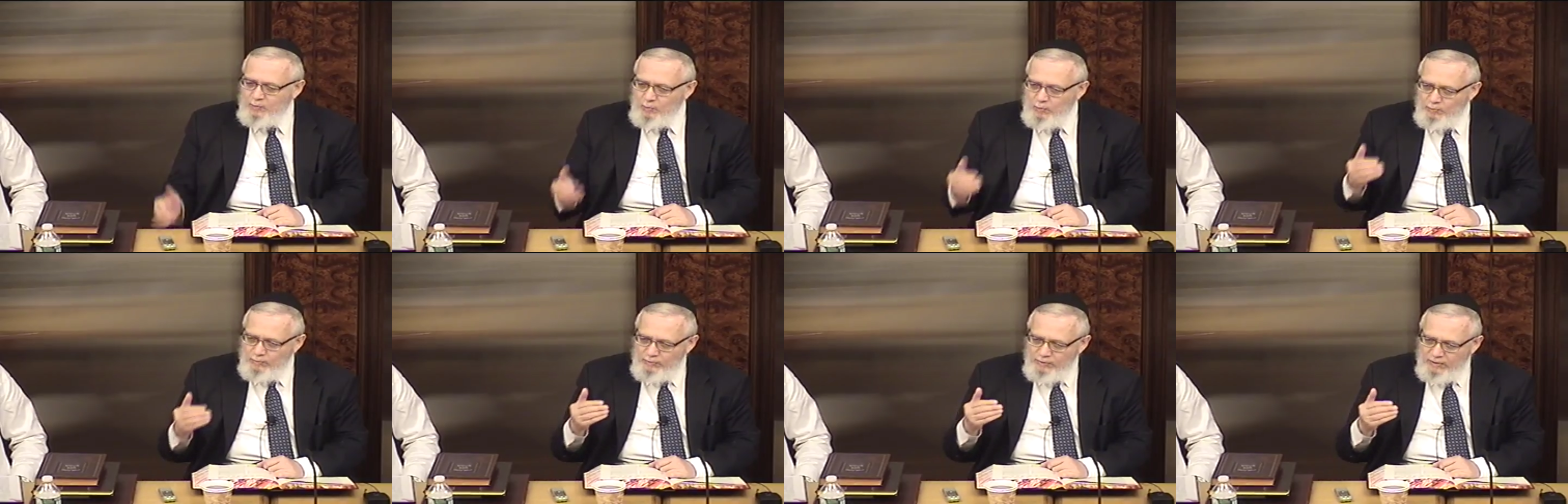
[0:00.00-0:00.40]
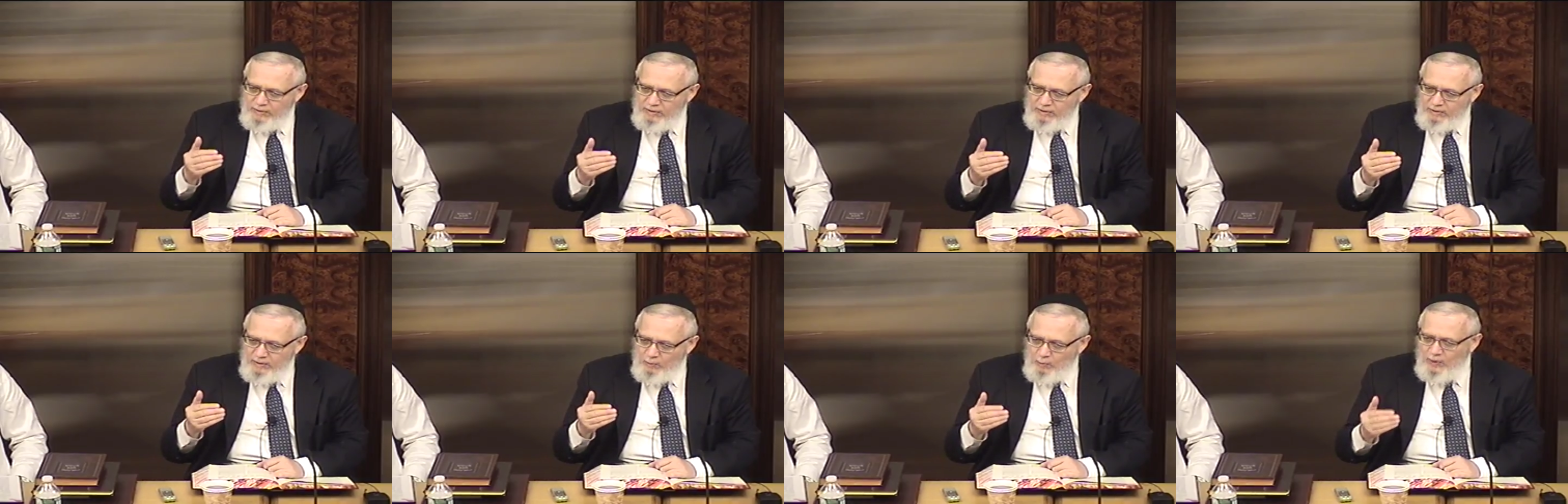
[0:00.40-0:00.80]
The
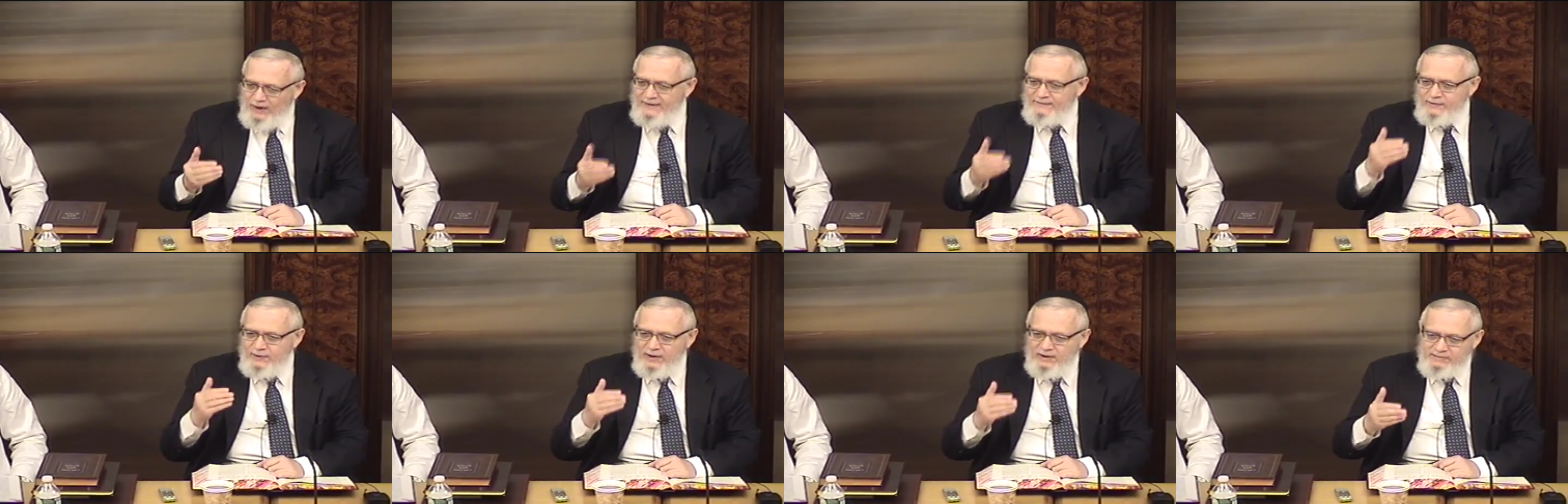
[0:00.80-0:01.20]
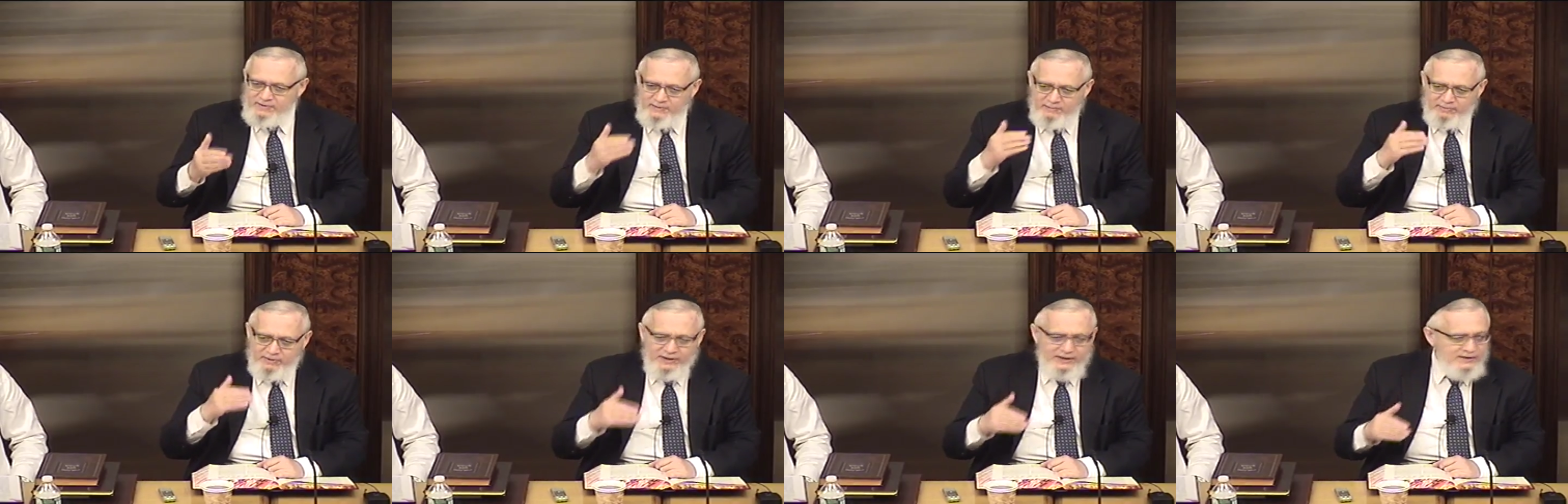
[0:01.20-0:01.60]
wife
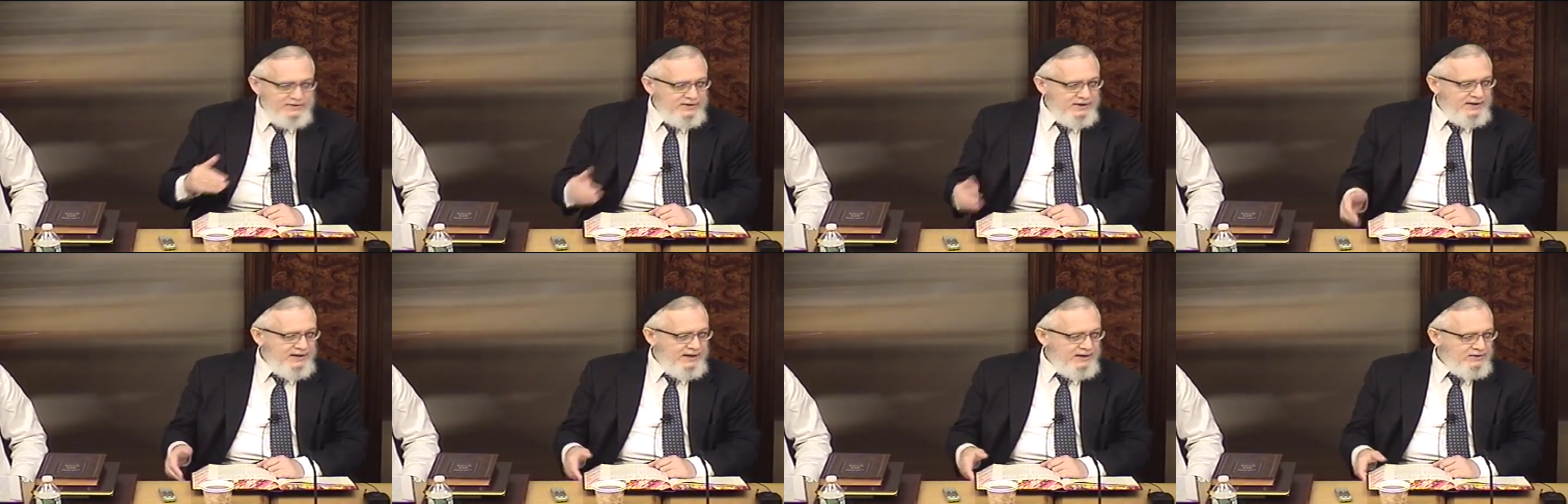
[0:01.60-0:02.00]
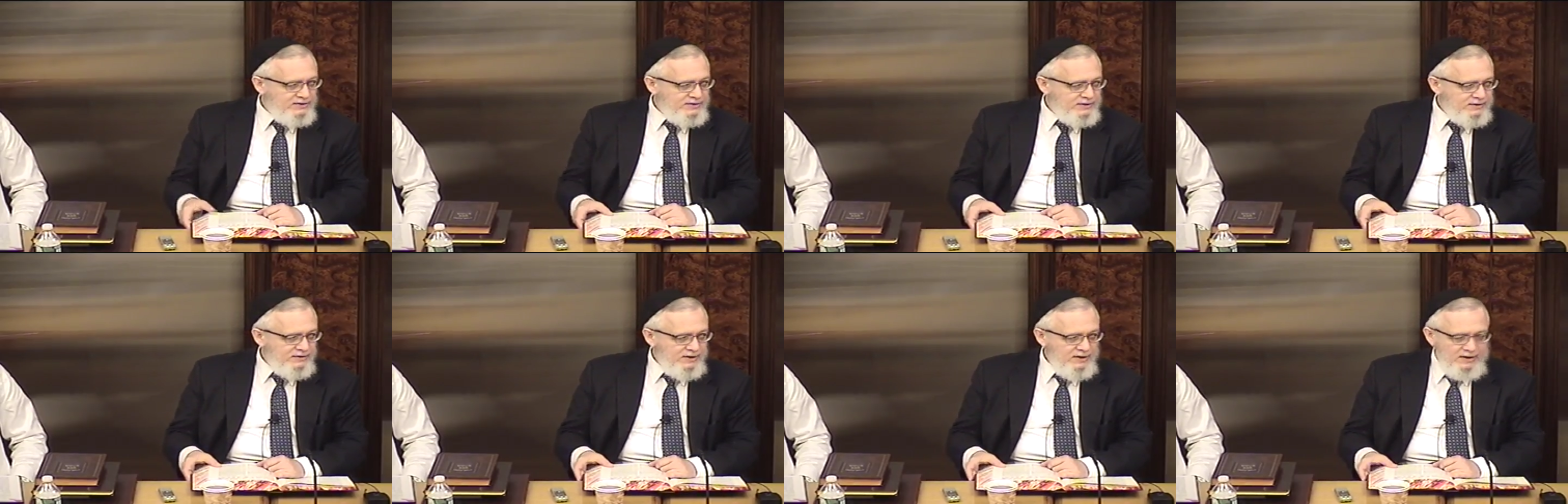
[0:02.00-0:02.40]
comes and pleads the
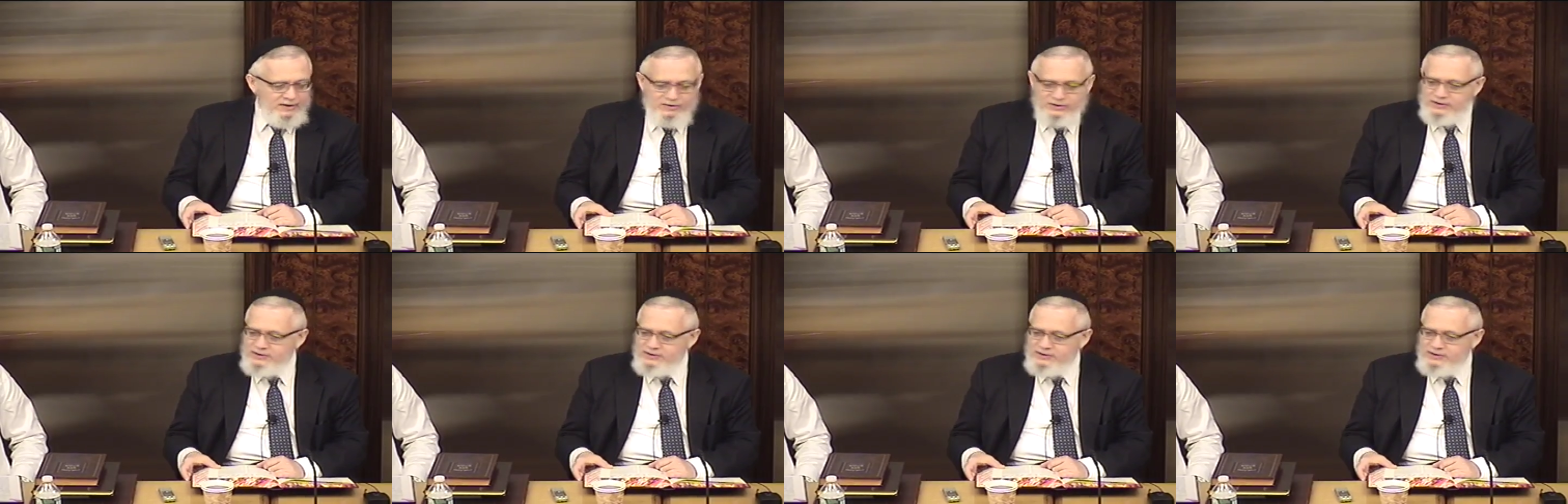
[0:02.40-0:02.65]
case.